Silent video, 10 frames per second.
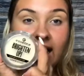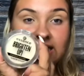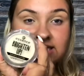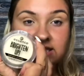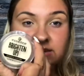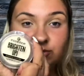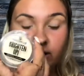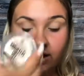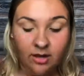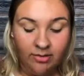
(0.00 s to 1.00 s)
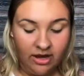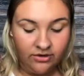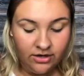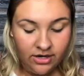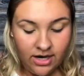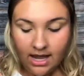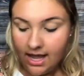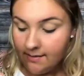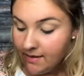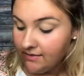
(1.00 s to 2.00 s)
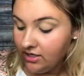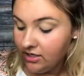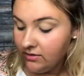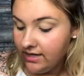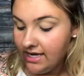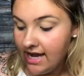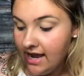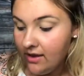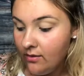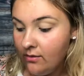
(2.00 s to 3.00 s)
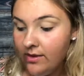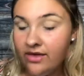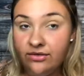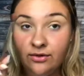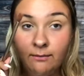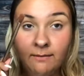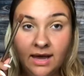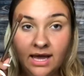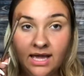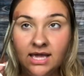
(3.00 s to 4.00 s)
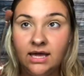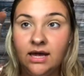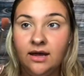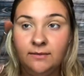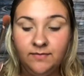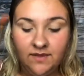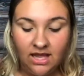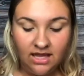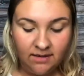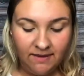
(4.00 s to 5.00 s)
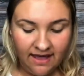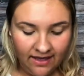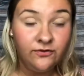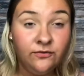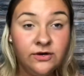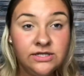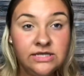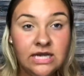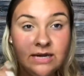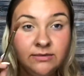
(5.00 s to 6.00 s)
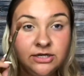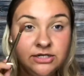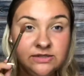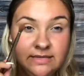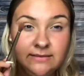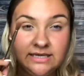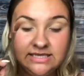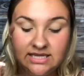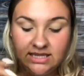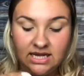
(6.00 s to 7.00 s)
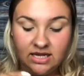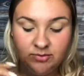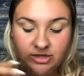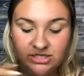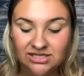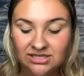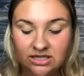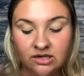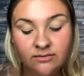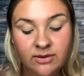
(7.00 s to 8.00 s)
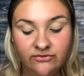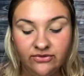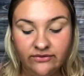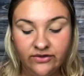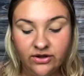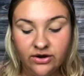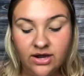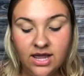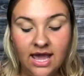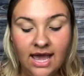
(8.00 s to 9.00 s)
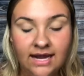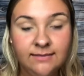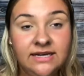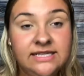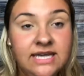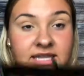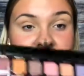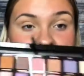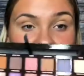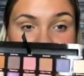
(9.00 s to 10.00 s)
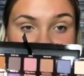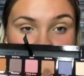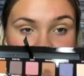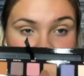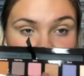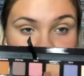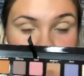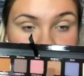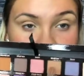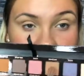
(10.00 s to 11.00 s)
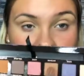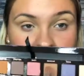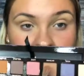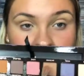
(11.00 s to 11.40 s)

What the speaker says: Essence Brighten Up powder. I'm gonna go in now with my Naked palette. The first thing I'm gonna do is I'm gonna take the Naked brush because it's a little bit fluffier, and I'm gonna take the shade Incense right here,